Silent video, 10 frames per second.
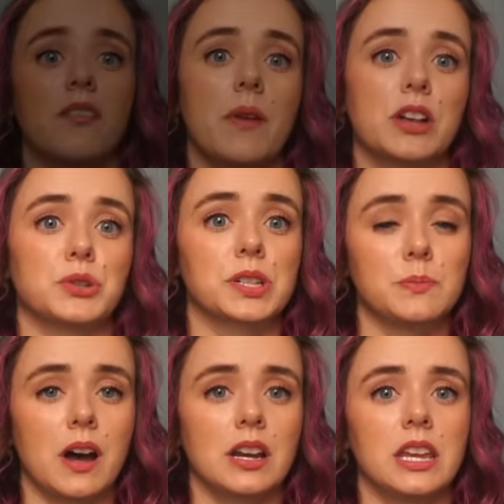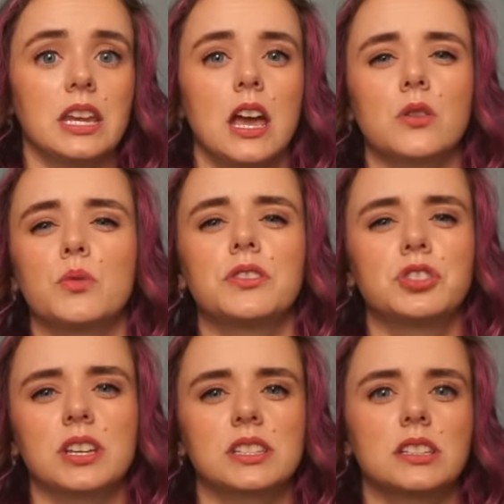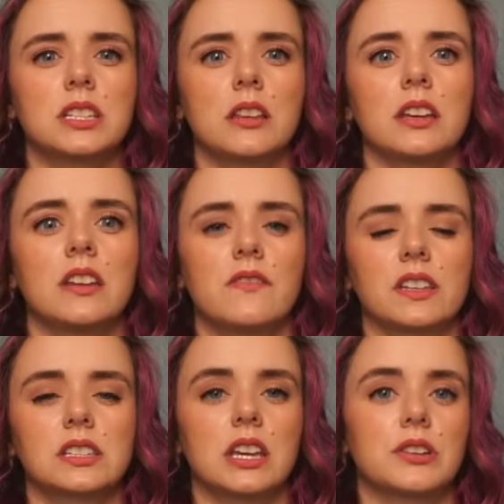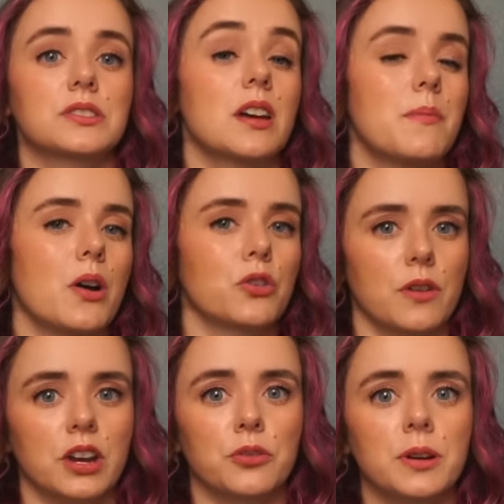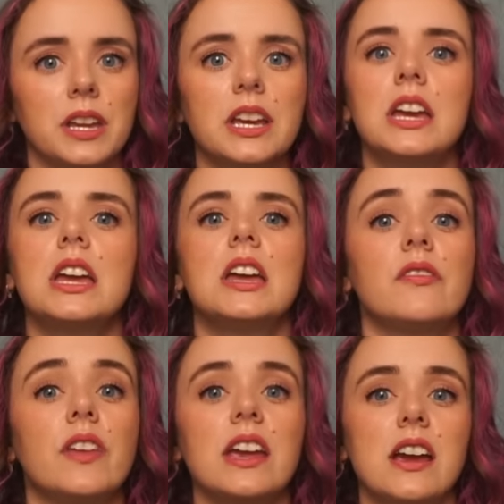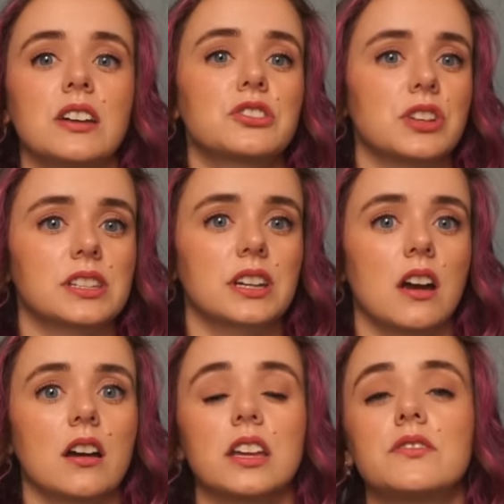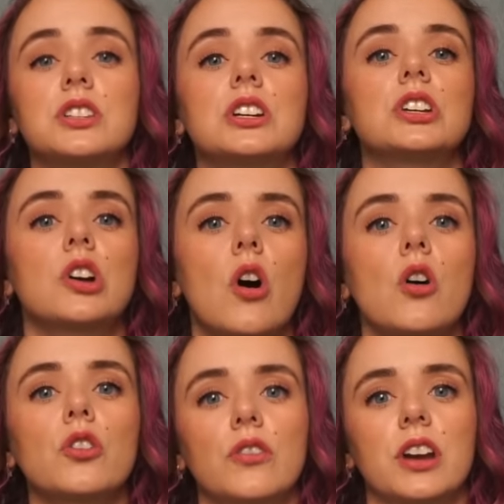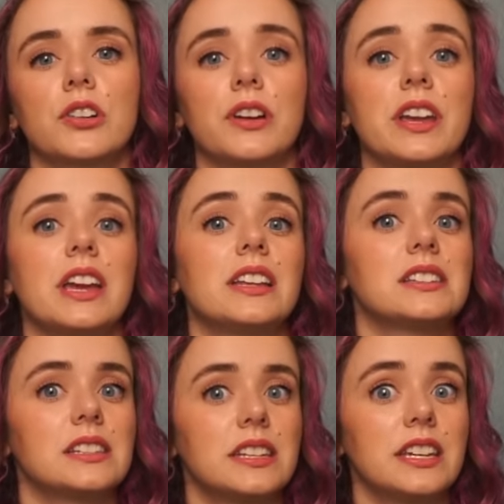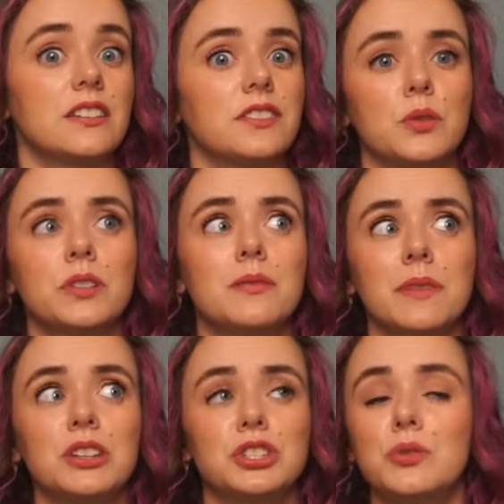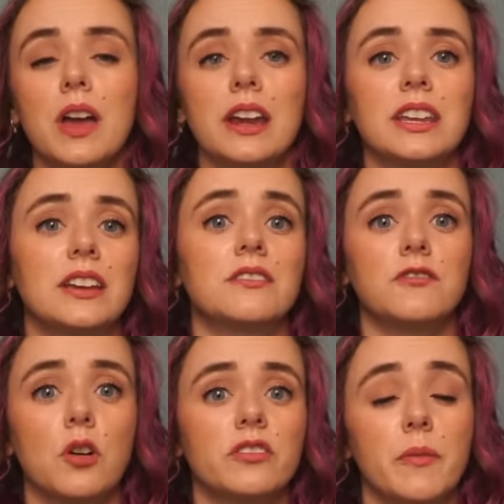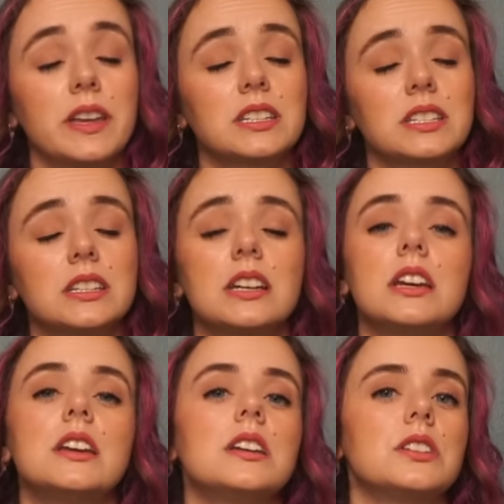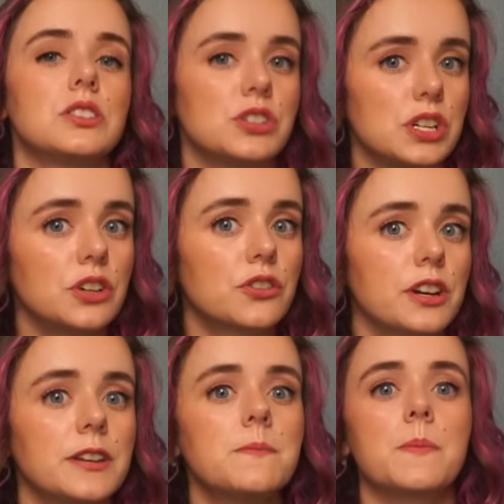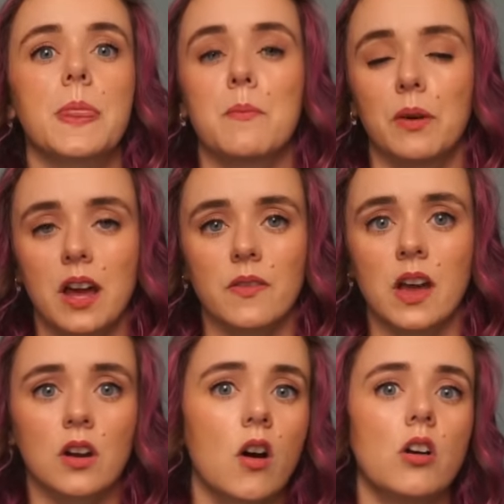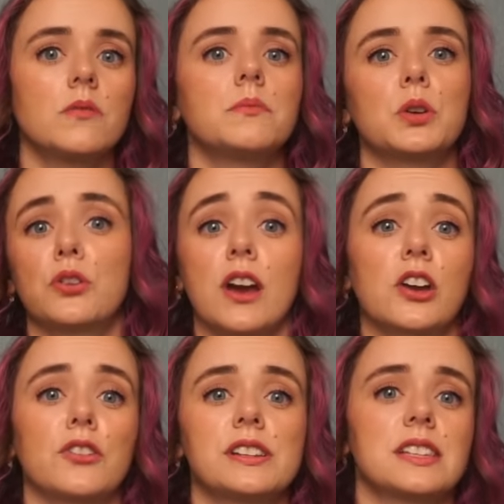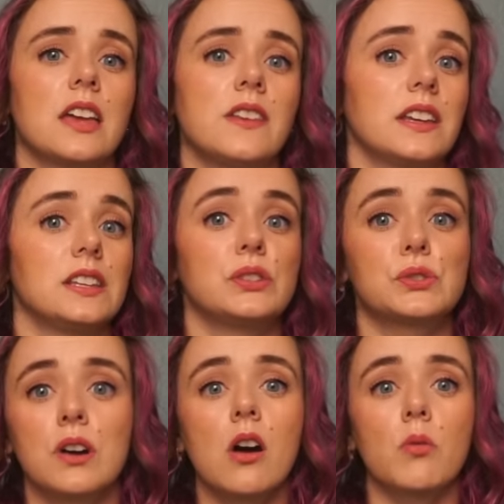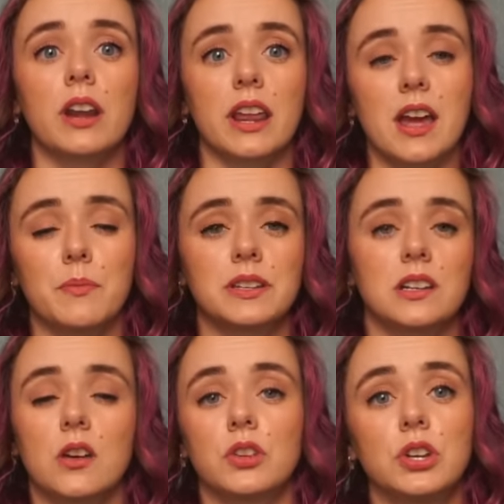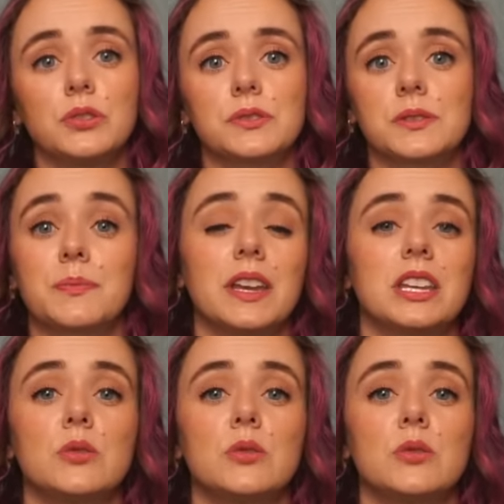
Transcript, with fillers: of Patrick's body, and with Jessica telling investigators about Gregory, they asked Jessica if she could call Gregory and see if he would admit to any involvement. She agreed, but on that call, Gregory said that he saw what happened on the news and